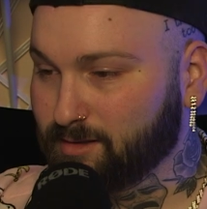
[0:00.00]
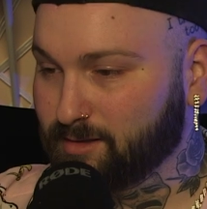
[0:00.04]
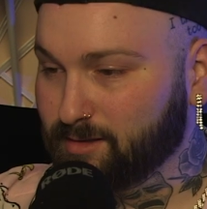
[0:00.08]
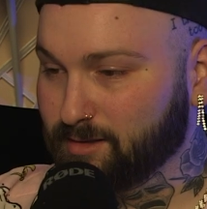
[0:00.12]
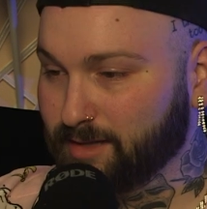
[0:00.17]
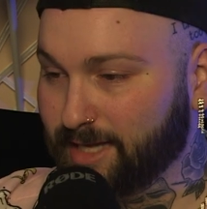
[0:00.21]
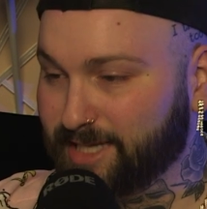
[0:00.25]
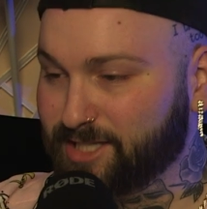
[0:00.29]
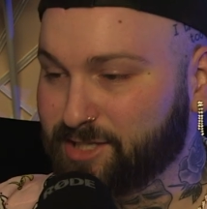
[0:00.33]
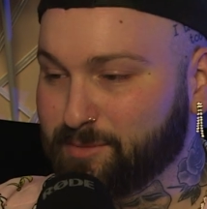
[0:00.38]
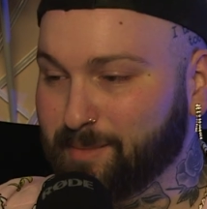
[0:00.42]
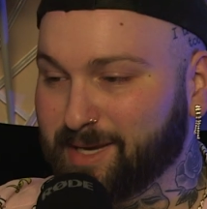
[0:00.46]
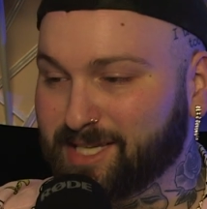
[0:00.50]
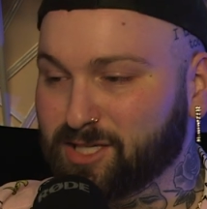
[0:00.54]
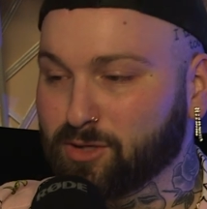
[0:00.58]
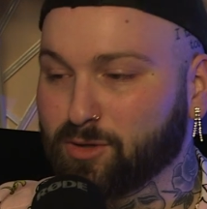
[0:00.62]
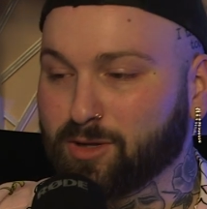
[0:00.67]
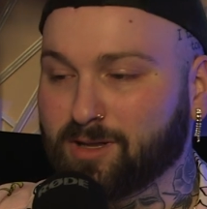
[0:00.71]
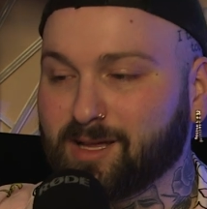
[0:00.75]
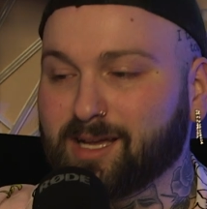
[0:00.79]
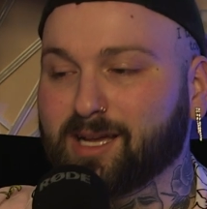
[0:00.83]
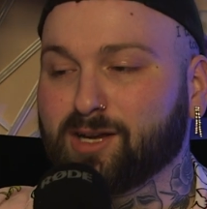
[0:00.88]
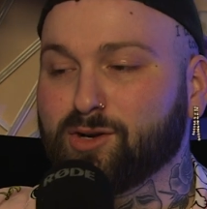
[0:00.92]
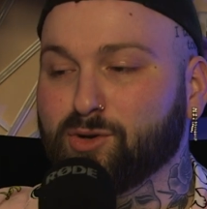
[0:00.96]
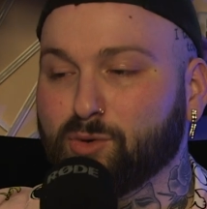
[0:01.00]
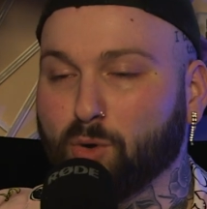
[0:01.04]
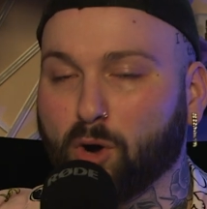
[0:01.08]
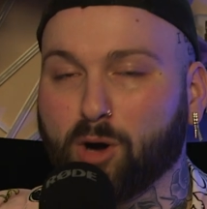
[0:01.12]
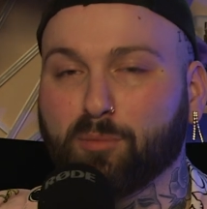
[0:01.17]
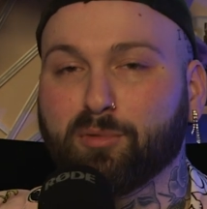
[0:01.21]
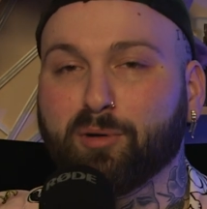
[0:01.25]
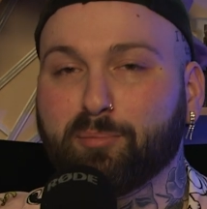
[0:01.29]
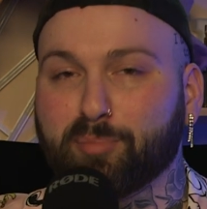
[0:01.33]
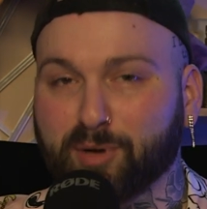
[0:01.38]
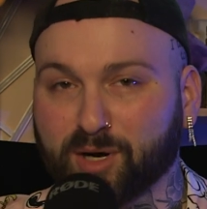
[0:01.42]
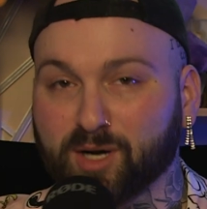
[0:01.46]
Like, she makes her look like a
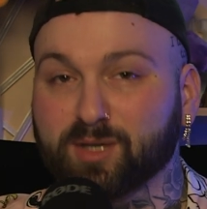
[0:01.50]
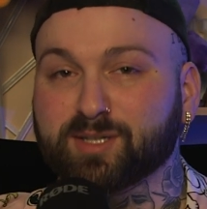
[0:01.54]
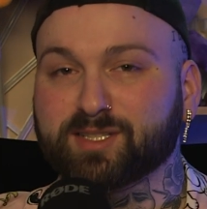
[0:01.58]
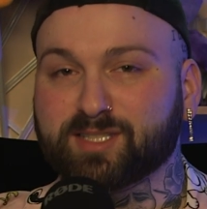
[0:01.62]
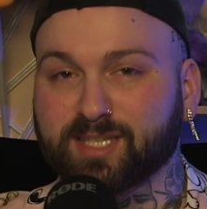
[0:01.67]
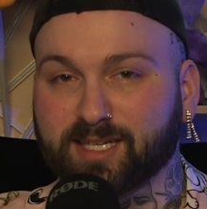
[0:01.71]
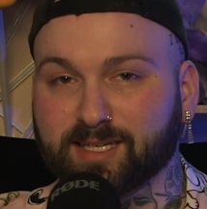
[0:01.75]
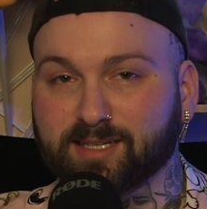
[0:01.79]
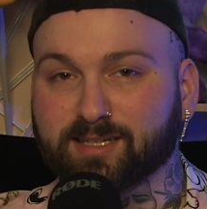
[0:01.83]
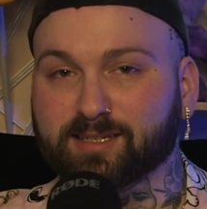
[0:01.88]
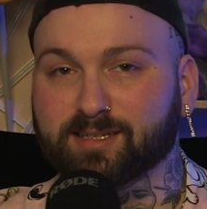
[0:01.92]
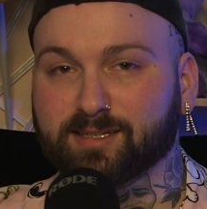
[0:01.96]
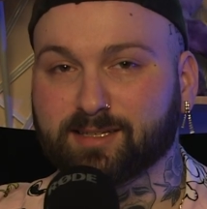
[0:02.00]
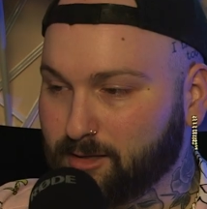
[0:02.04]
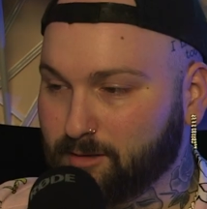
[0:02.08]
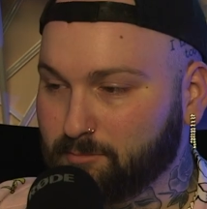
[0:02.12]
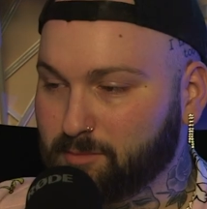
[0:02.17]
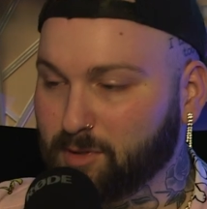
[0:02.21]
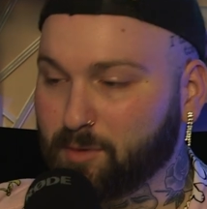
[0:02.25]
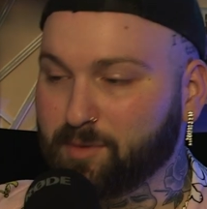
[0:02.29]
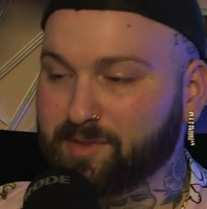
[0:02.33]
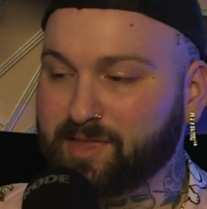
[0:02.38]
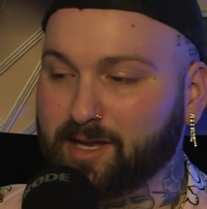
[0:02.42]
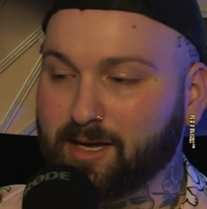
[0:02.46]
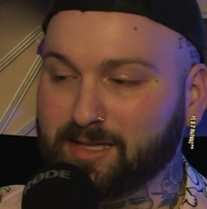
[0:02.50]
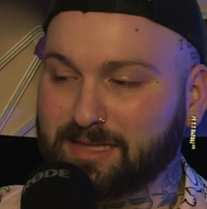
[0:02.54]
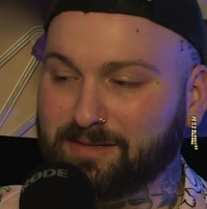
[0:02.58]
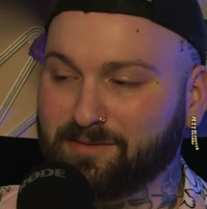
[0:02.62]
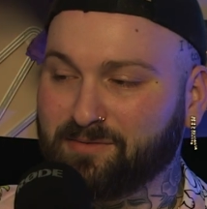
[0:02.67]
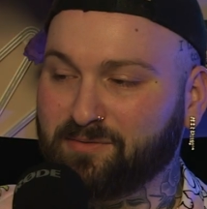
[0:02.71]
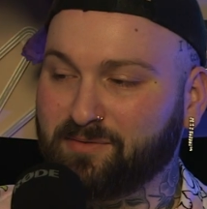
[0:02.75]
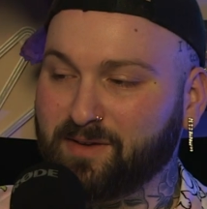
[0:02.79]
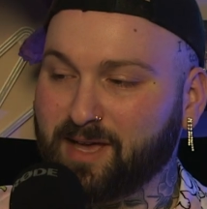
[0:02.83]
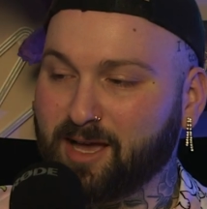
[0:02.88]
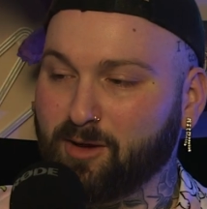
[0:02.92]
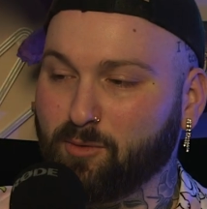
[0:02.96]
normal person. But without the
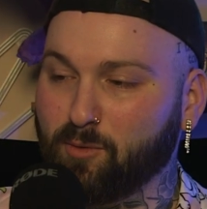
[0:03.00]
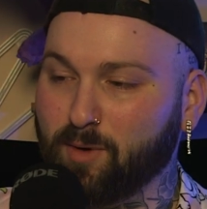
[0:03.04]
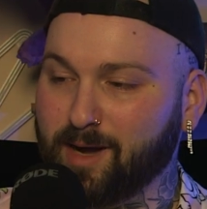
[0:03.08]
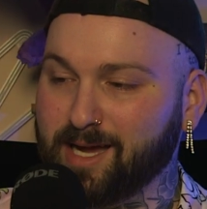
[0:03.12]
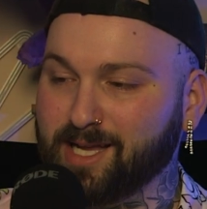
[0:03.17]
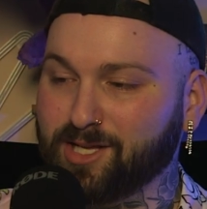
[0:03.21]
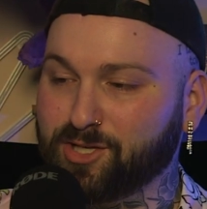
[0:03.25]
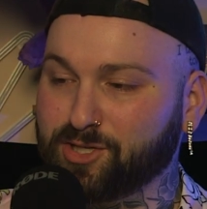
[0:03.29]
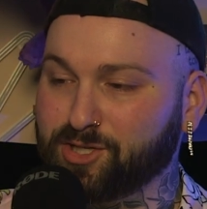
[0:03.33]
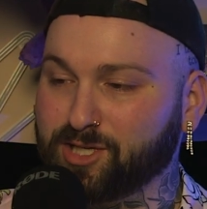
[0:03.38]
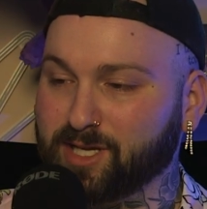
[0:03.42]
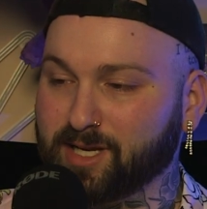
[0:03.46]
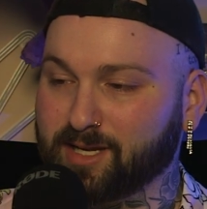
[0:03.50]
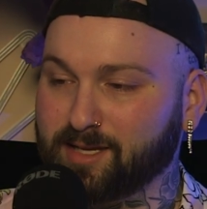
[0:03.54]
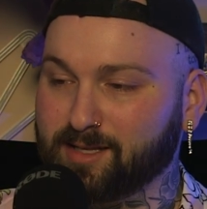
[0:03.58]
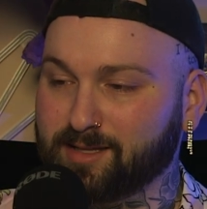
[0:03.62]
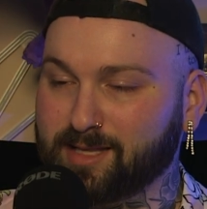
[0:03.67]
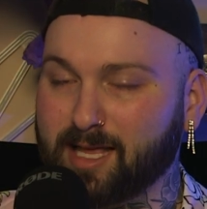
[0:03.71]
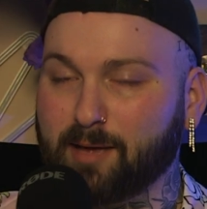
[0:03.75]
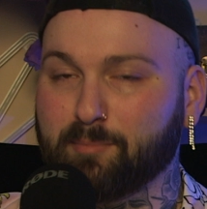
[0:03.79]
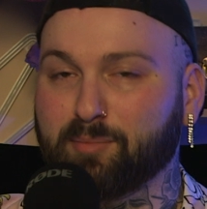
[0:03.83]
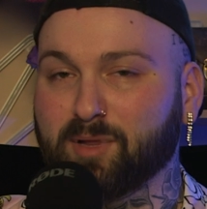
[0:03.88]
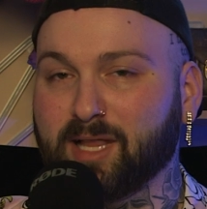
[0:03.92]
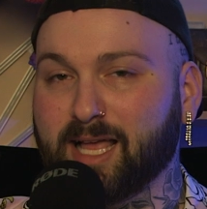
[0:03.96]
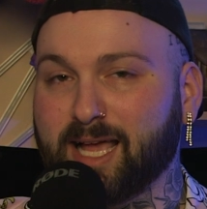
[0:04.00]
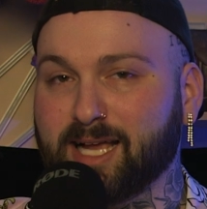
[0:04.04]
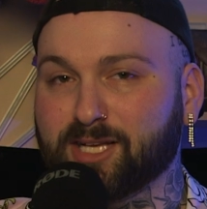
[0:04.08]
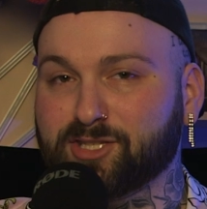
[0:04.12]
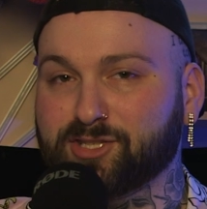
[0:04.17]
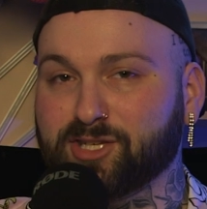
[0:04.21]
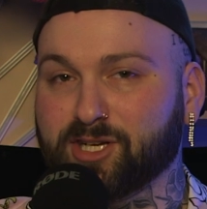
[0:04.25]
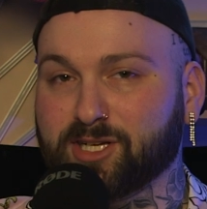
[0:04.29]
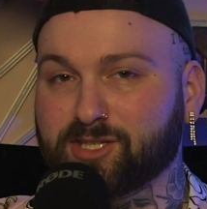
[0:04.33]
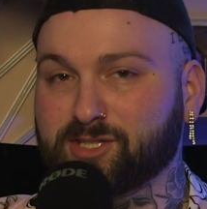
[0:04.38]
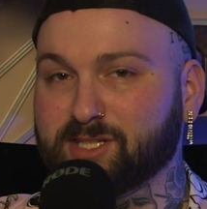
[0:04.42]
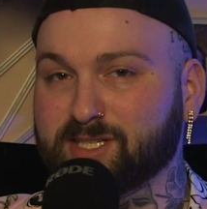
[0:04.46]
fat white chick, that black
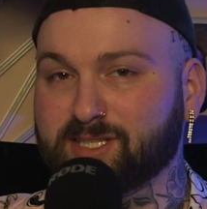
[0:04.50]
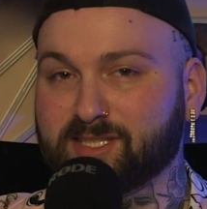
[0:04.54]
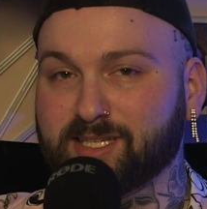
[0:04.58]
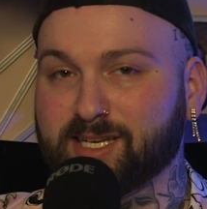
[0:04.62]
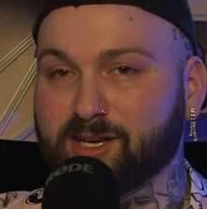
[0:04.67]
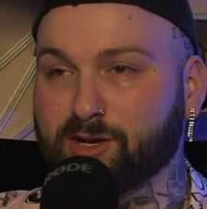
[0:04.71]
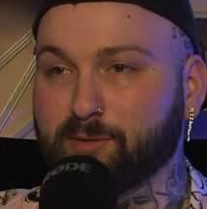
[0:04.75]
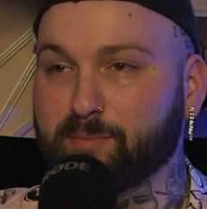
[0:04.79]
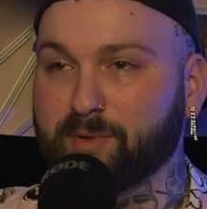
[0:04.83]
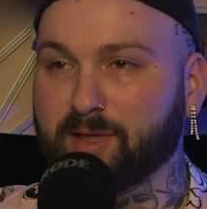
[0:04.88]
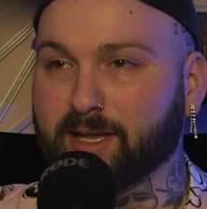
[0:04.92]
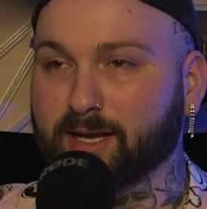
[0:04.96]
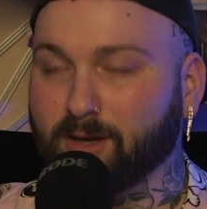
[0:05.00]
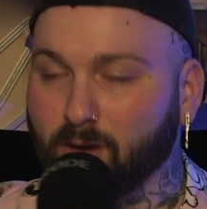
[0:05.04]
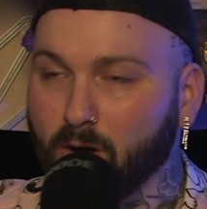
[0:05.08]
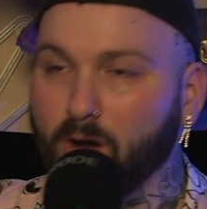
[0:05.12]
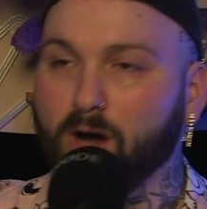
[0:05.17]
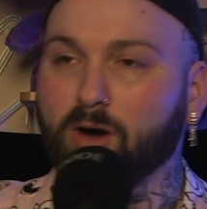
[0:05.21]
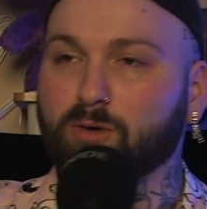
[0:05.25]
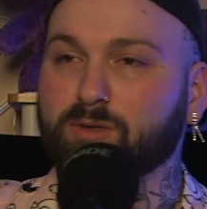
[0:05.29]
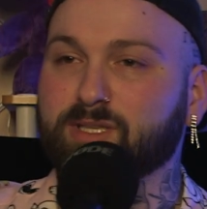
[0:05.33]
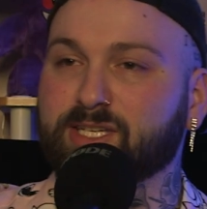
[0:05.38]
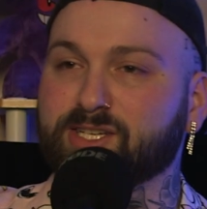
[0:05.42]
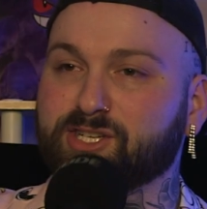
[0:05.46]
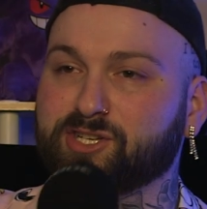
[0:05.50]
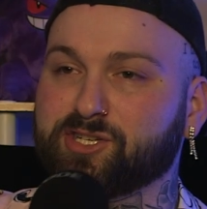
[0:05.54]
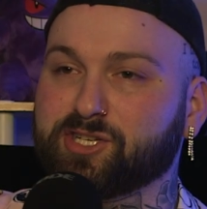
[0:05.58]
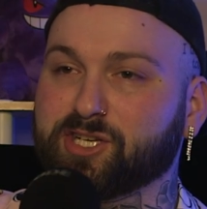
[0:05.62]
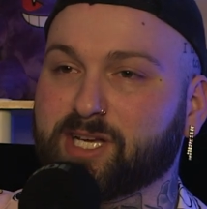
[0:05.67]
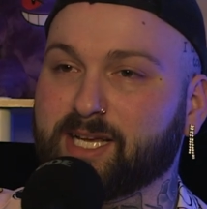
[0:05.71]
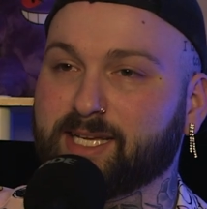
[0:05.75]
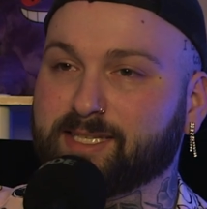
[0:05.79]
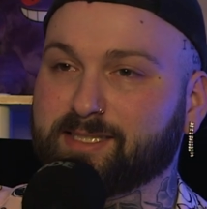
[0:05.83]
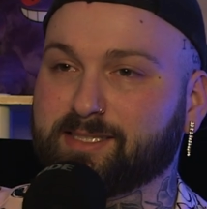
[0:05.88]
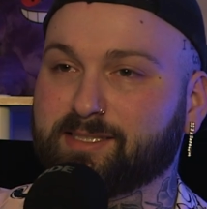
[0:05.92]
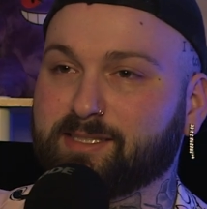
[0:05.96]
chick just seen her, you'd be like, holy
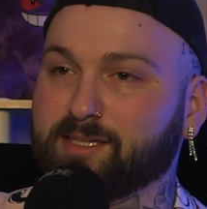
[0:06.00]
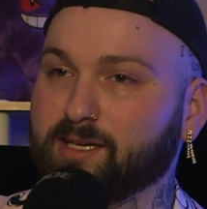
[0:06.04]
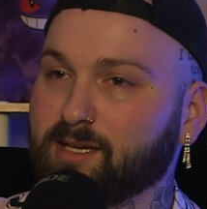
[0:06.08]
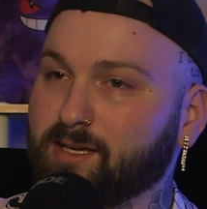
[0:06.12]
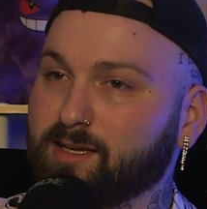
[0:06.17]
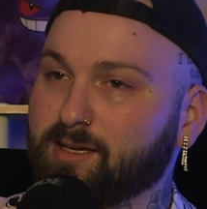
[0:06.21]
shit!